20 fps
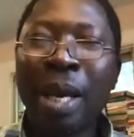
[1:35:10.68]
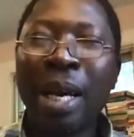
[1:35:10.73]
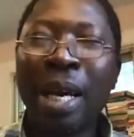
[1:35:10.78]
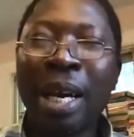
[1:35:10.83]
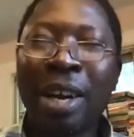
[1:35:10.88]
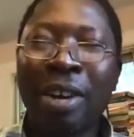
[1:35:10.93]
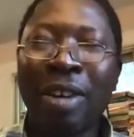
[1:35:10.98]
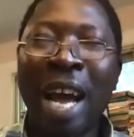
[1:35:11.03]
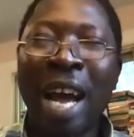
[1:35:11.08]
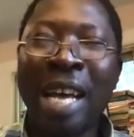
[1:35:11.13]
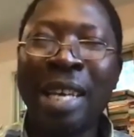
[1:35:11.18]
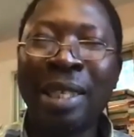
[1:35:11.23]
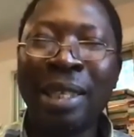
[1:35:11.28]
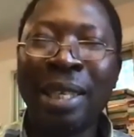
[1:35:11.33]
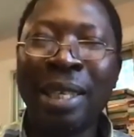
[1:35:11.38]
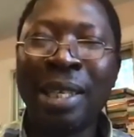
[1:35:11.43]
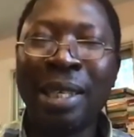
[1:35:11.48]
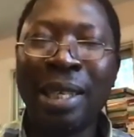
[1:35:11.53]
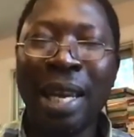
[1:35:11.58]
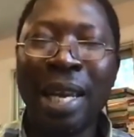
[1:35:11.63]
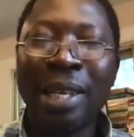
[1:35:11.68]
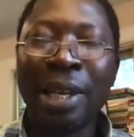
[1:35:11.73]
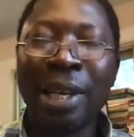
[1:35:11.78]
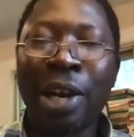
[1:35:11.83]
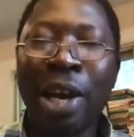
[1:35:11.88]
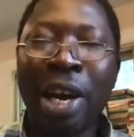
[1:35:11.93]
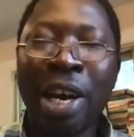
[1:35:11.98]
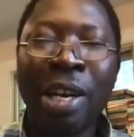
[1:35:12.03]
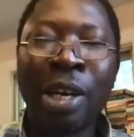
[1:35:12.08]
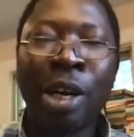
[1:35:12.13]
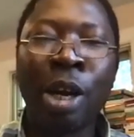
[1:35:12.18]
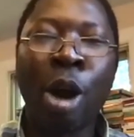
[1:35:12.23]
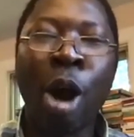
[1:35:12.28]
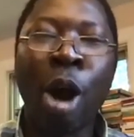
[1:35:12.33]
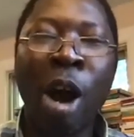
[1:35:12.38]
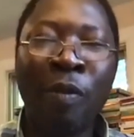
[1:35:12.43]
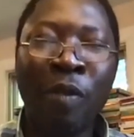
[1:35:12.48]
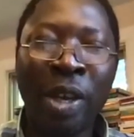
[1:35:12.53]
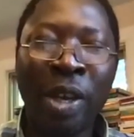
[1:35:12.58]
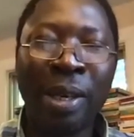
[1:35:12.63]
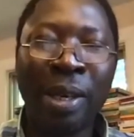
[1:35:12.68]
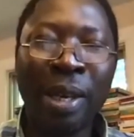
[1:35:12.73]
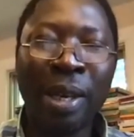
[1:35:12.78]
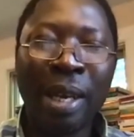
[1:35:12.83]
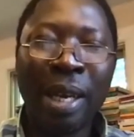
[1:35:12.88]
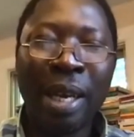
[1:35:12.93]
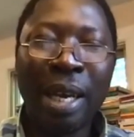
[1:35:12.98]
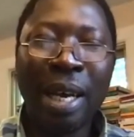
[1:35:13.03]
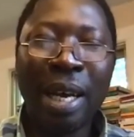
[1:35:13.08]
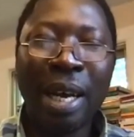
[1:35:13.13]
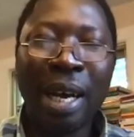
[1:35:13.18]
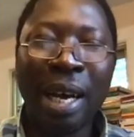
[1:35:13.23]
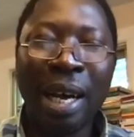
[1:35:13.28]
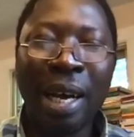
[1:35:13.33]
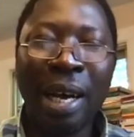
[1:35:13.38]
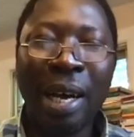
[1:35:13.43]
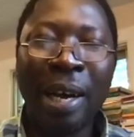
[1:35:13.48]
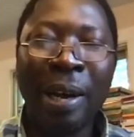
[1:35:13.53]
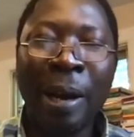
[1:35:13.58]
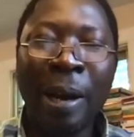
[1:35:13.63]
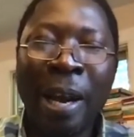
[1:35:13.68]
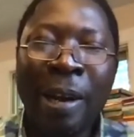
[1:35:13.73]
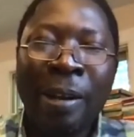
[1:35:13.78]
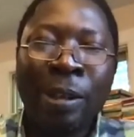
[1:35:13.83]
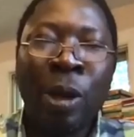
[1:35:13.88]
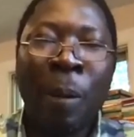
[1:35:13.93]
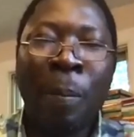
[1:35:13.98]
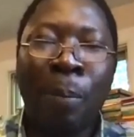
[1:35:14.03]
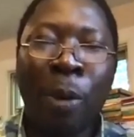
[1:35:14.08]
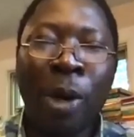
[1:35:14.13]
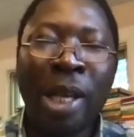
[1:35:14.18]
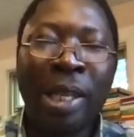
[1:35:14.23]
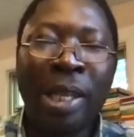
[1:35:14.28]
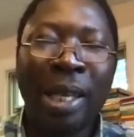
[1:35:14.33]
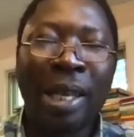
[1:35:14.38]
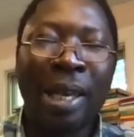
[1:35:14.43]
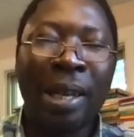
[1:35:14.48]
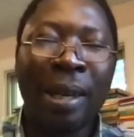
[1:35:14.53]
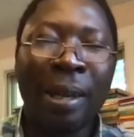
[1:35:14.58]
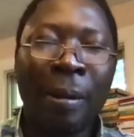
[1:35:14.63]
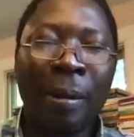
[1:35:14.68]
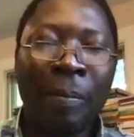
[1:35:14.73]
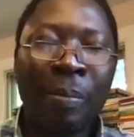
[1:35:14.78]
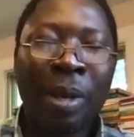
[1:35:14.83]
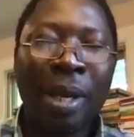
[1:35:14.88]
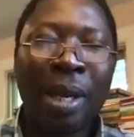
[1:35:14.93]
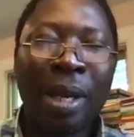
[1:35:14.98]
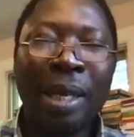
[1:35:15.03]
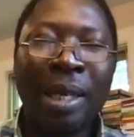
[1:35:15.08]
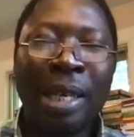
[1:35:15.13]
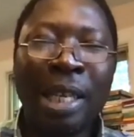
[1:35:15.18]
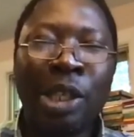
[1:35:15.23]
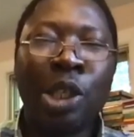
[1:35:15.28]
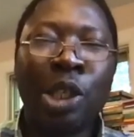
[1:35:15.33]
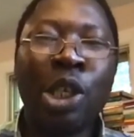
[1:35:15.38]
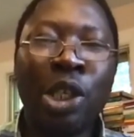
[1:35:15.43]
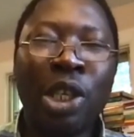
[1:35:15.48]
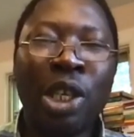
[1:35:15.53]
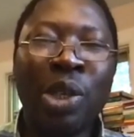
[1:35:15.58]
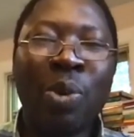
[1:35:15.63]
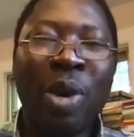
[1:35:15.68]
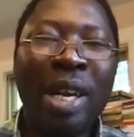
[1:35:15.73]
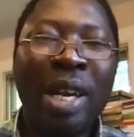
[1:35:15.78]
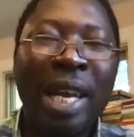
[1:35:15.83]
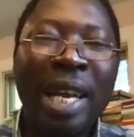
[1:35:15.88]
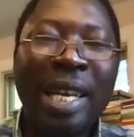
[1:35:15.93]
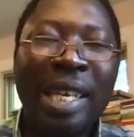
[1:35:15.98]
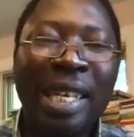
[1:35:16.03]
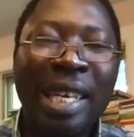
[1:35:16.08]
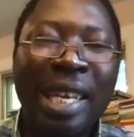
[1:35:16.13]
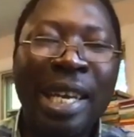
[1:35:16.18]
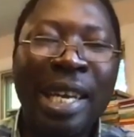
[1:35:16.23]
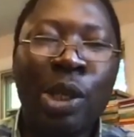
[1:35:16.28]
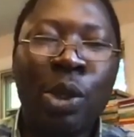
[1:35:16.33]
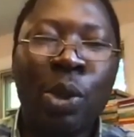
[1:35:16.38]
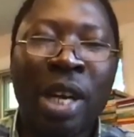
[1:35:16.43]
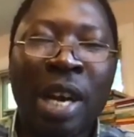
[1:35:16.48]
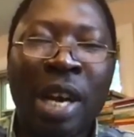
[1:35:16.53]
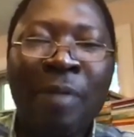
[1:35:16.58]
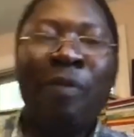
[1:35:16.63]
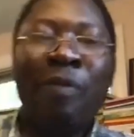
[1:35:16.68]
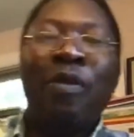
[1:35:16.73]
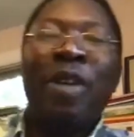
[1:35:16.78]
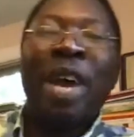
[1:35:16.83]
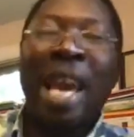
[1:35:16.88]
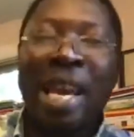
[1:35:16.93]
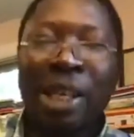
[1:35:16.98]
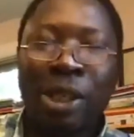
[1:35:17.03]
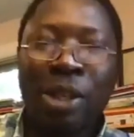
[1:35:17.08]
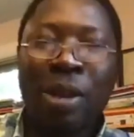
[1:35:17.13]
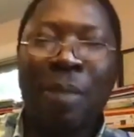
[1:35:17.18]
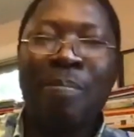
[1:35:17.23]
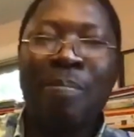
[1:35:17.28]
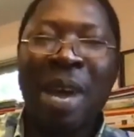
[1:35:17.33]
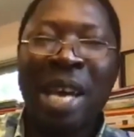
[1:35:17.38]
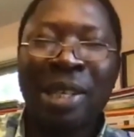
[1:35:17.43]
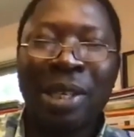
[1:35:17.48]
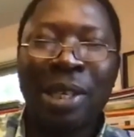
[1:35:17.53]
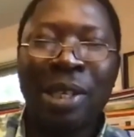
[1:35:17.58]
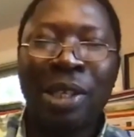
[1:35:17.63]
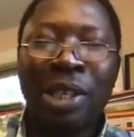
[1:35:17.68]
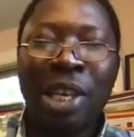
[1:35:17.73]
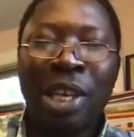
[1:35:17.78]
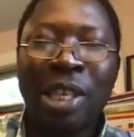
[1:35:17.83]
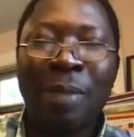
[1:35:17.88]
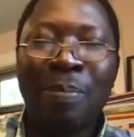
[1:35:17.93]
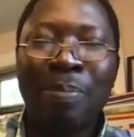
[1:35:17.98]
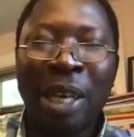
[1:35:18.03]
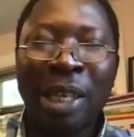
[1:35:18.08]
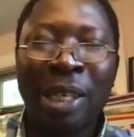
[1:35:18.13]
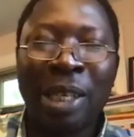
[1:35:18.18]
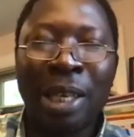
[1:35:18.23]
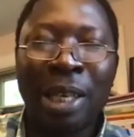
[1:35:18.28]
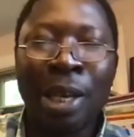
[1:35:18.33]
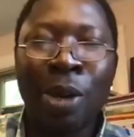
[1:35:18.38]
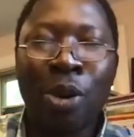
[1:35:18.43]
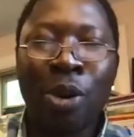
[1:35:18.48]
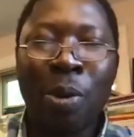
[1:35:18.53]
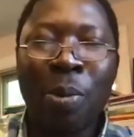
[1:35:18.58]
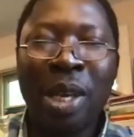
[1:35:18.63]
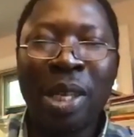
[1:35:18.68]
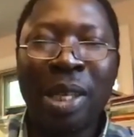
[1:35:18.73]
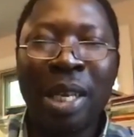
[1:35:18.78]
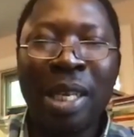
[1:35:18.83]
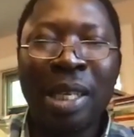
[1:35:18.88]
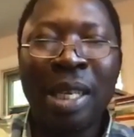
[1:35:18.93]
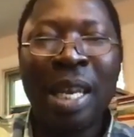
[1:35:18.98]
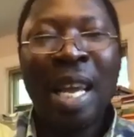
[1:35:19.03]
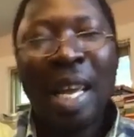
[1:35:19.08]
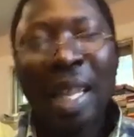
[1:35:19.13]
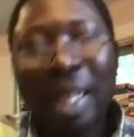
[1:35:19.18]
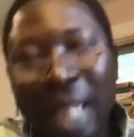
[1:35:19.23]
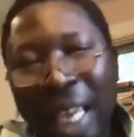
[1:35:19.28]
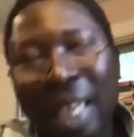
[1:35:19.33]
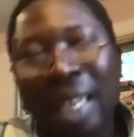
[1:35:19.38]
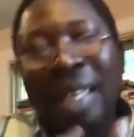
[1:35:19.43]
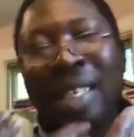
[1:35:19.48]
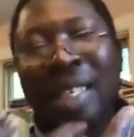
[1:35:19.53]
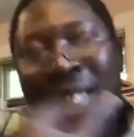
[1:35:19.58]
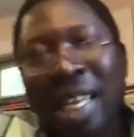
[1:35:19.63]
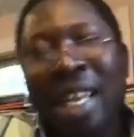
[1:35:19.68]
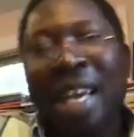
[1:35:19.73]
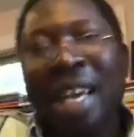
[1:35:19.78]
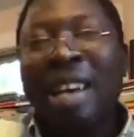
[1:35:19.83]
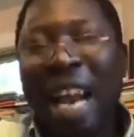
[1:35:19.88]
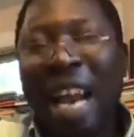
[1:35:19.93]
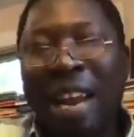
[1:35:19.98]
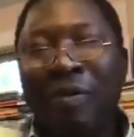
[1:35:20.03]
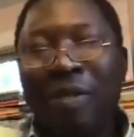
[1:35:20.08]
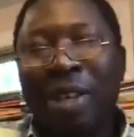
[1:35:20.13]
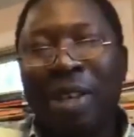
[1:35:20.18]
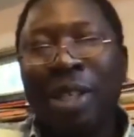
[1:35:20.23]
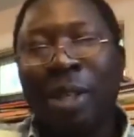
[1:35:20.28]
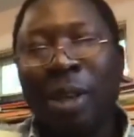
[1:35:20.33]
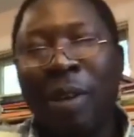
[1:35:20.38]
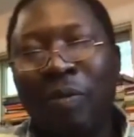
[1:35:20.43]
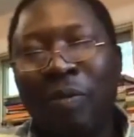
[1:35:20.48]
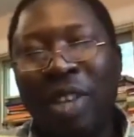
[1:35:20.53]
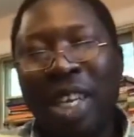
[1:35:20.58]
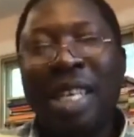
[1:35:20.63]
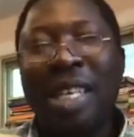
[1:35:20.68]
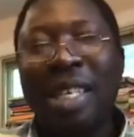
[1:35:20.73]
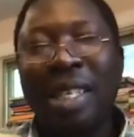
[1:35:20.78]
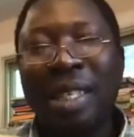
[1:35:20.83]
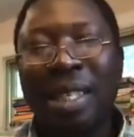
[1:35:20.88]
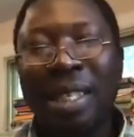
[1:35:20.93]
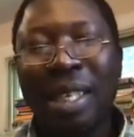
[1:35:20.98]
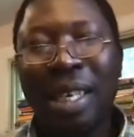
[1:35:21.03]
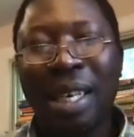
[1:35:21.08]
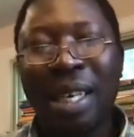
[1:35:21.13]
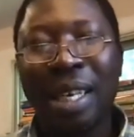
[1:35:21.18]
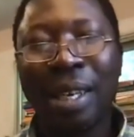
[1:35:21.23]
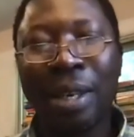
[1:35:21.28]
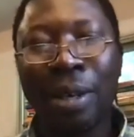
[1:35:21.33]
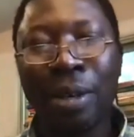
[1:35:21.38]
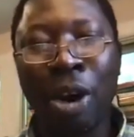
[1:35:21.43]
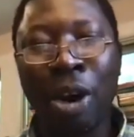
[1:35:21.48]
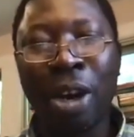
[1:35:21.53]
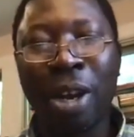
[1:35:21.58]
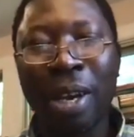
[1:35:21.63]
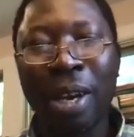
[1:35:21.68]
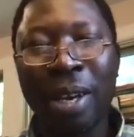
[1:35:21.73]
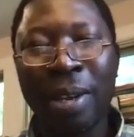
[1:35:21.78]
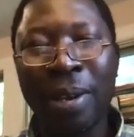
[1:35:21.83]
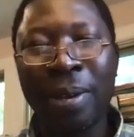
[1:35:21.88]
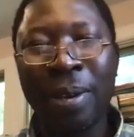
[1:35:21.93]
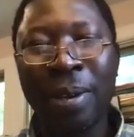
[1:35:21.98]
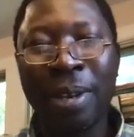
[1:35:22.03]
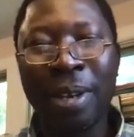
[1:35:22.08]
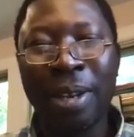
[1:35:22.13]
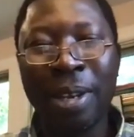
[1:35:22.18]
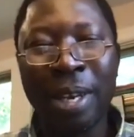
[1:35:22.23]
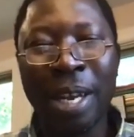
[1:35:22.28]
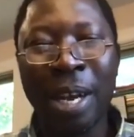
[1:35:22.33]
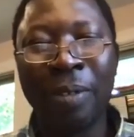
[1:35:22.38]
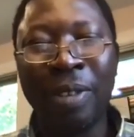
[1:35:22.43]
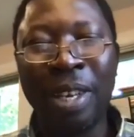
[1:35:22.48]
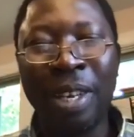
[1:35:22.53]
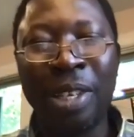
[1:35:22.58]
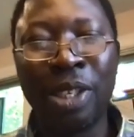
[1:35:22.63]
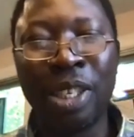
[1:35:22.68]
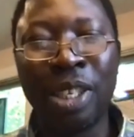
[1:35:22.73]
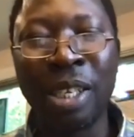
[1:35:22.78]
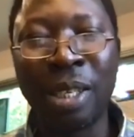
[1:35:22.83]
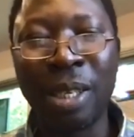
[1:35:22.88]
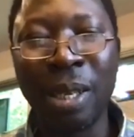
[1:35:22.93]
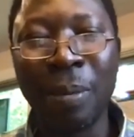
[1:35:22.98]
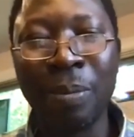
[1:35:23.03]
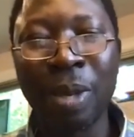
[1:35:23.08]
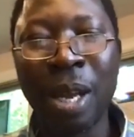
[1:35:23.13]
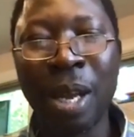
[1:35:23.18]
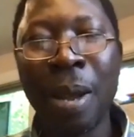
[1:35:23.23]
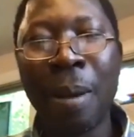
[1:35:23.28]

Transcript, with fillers: uh, crisis and the current COVID uh, and, and some political decisions when they need to convey some messages in particular communities. They can see the relevance of these, doc, you know, these systems.